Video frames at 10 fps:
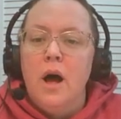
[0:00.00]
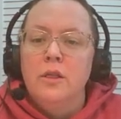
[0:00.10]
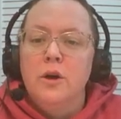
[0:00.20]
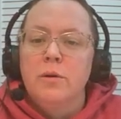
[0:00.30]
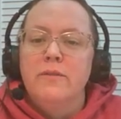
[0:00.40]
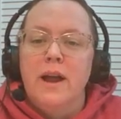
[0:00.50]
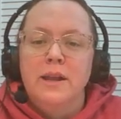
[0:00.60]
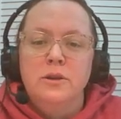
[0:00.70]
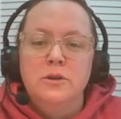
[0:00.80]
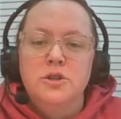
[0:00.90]
Although
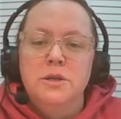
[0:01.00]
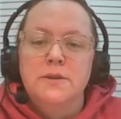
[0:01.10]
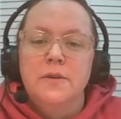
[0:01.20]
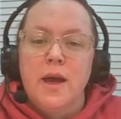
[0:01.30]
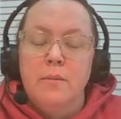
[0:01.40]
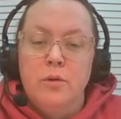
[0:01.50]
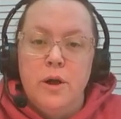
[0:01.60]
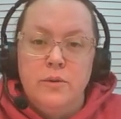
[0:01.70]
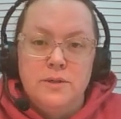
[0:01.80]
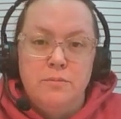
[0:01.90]
providing nutrients for the
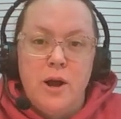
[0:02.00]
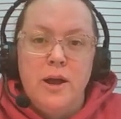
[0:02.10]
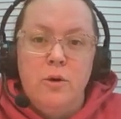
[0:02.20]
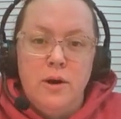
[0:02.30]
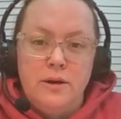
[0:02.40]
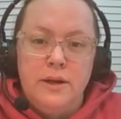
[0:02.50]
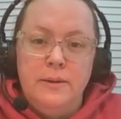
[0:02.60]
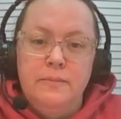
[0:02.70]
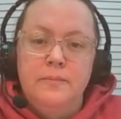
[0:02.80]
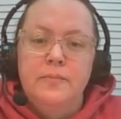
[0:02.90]
embryo is a
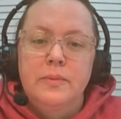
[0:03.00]
priority,